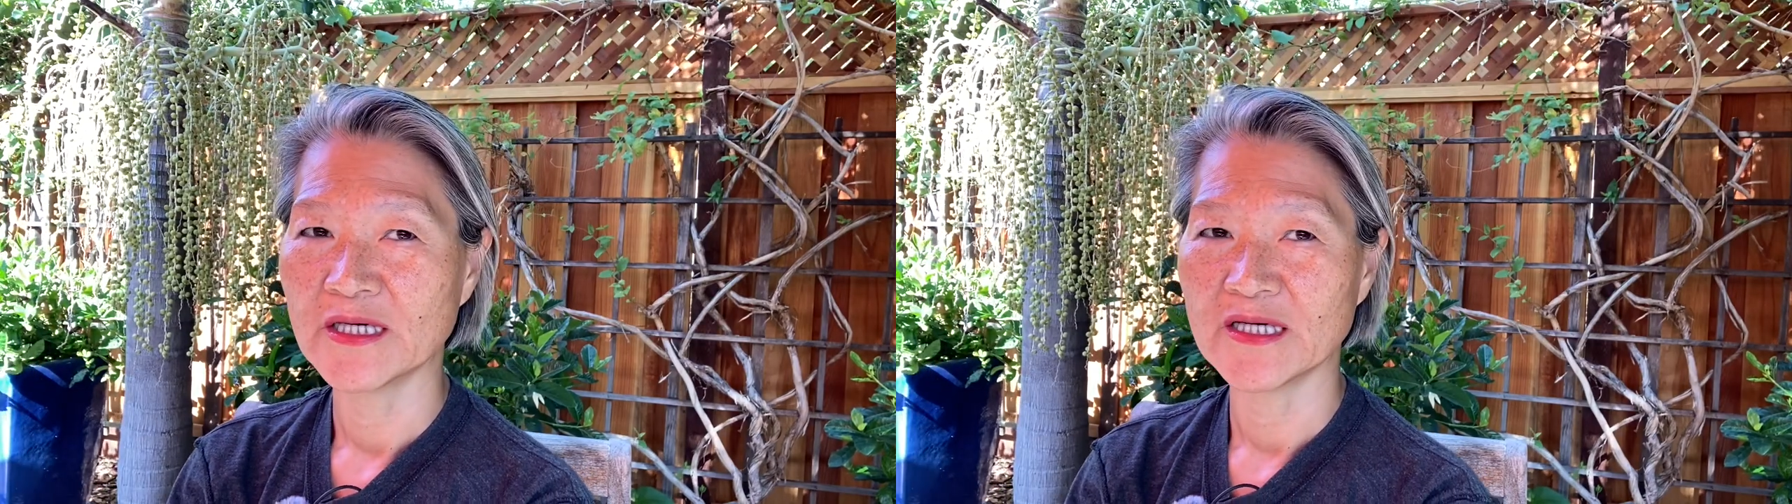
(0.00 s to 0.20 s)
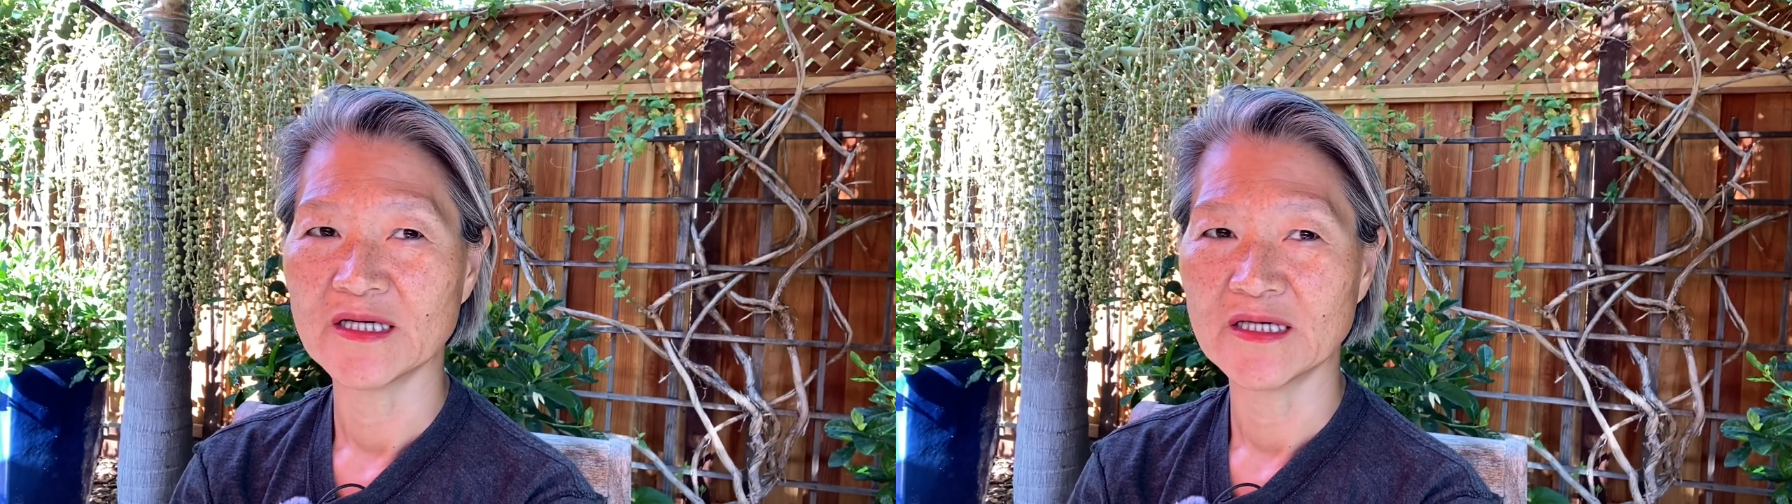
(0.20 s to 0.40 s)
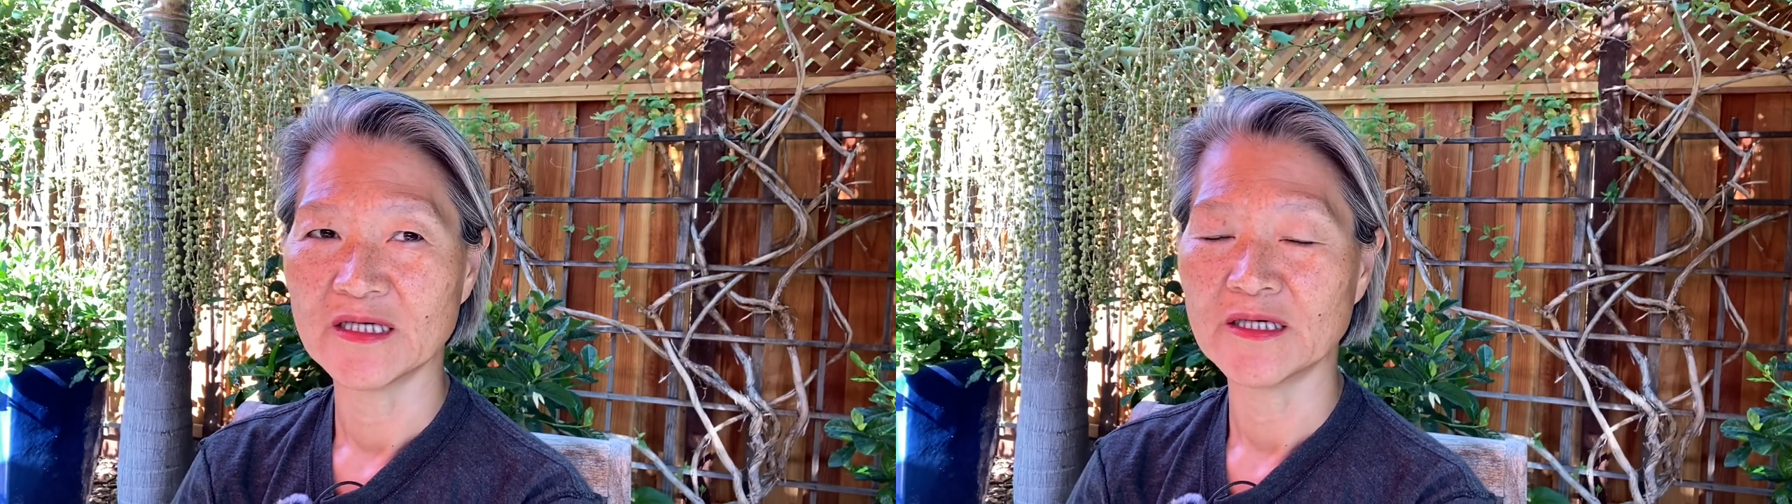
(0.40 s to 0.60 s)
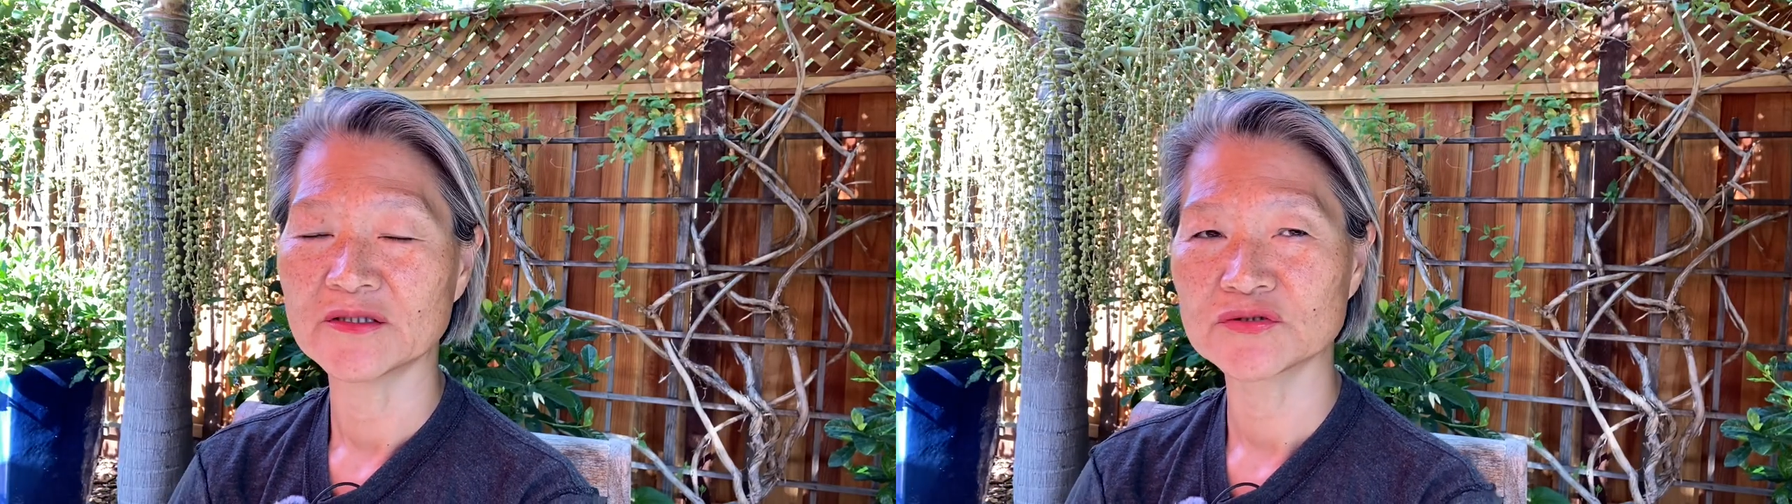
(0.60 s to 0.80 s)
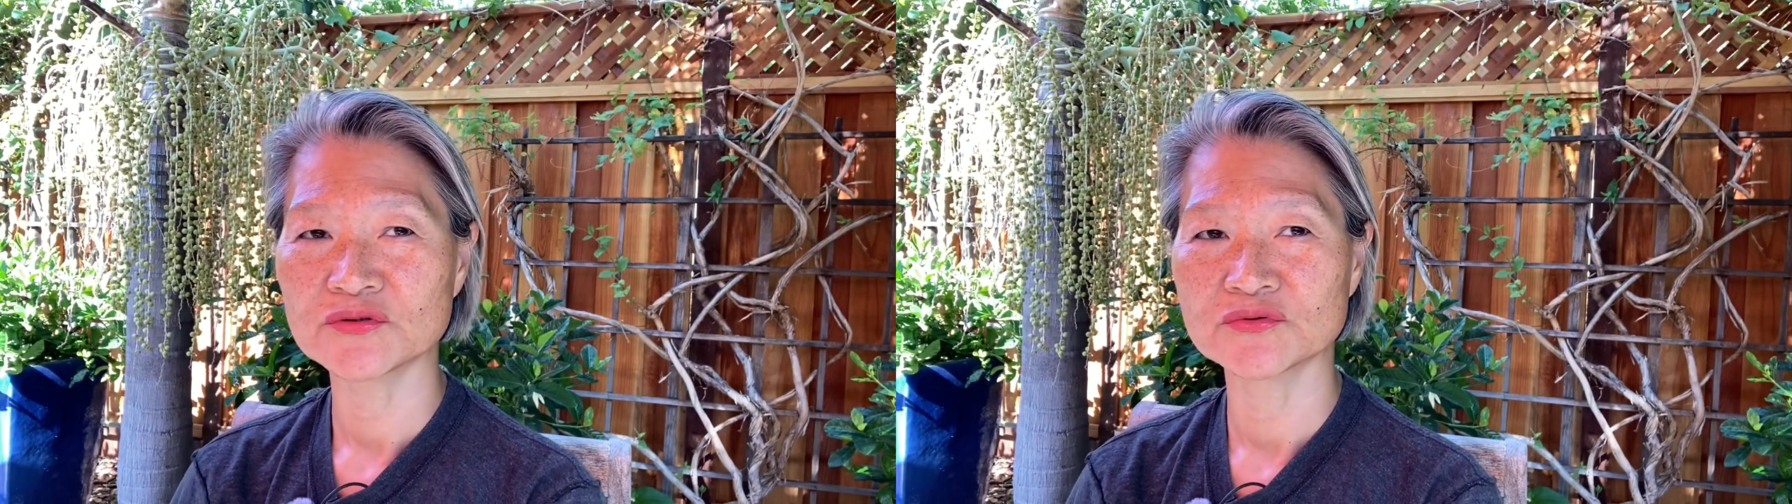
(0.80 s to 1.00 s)
uh,
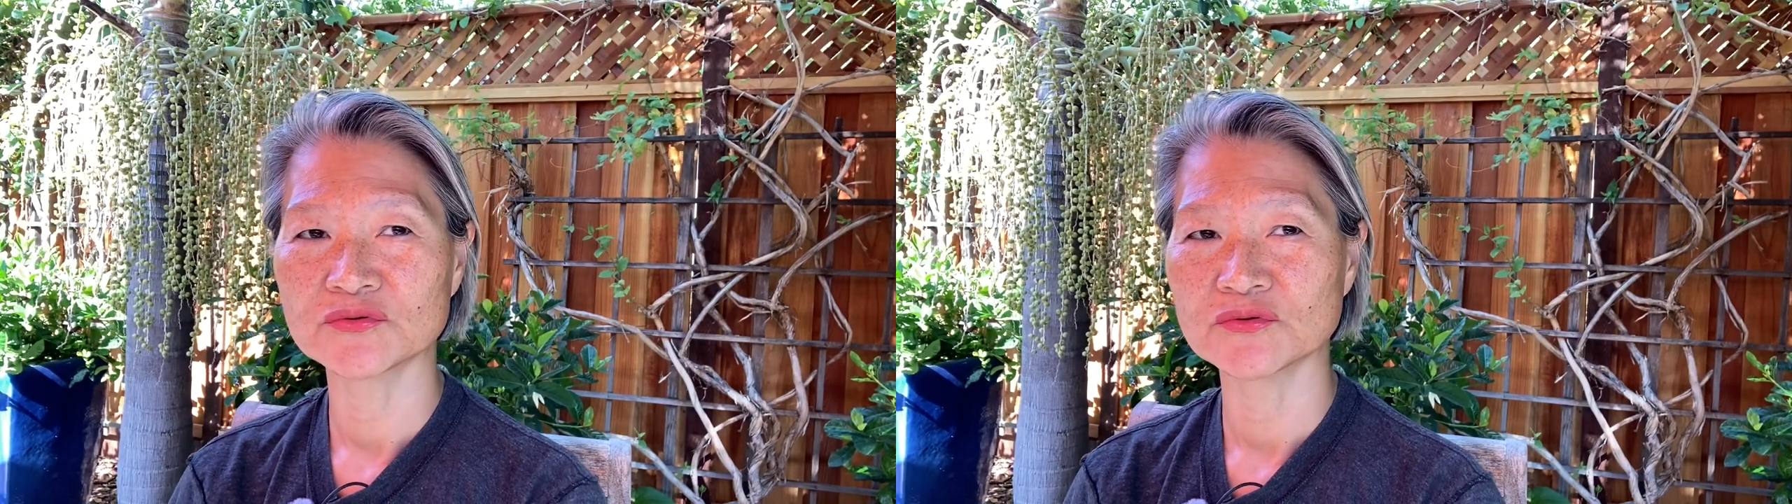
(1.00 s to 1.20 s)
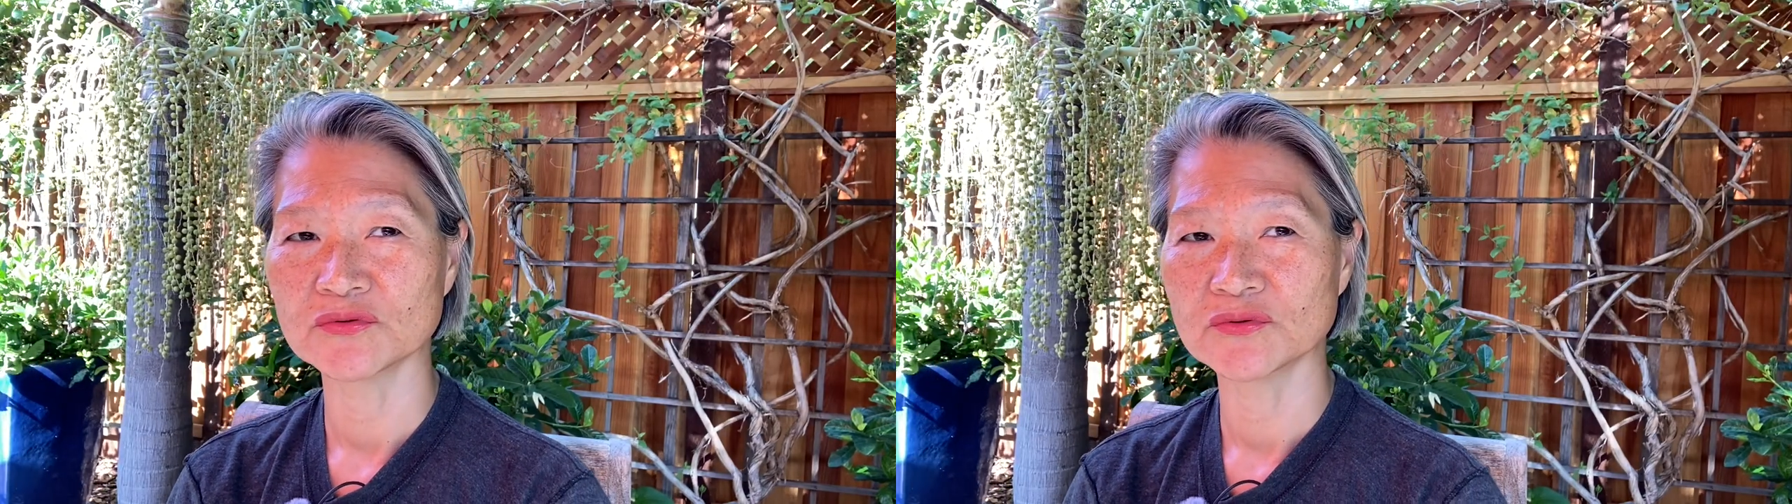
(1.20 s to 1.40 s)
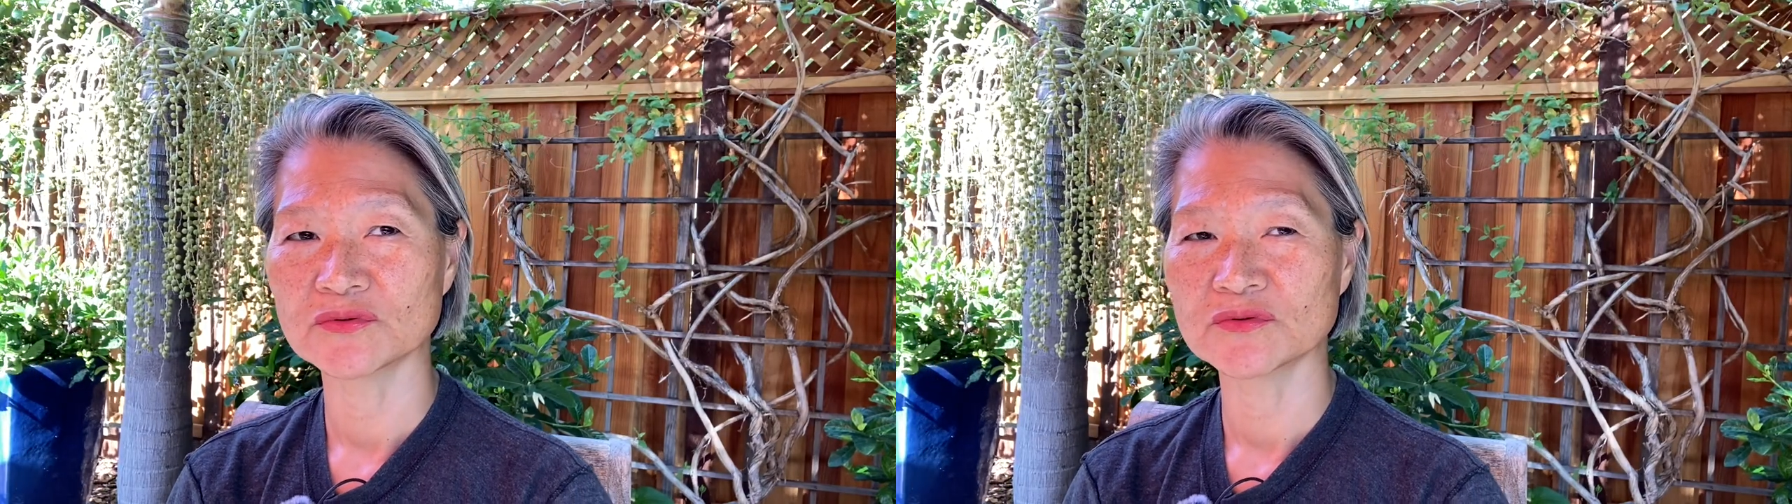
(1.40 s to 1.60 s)
to